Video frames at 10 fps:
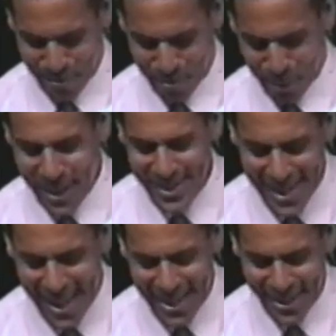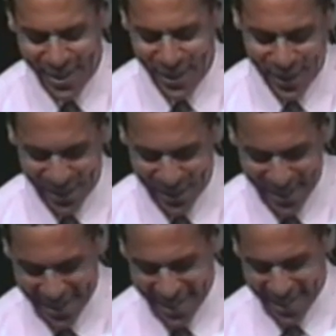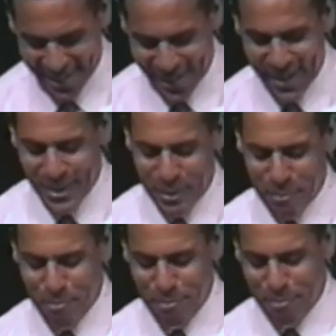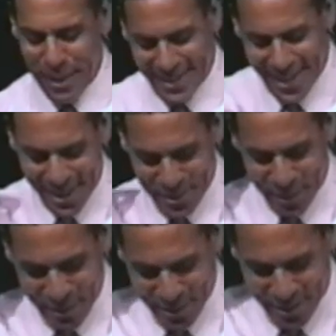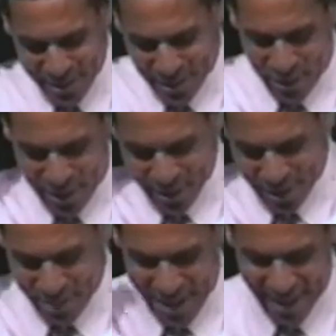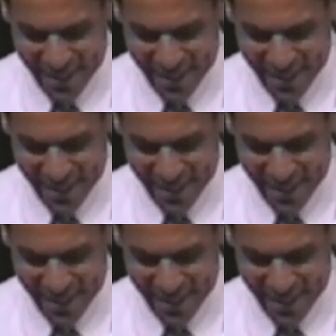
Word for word: Bless that little girl with her little pigtails or whatever things are called coming out of her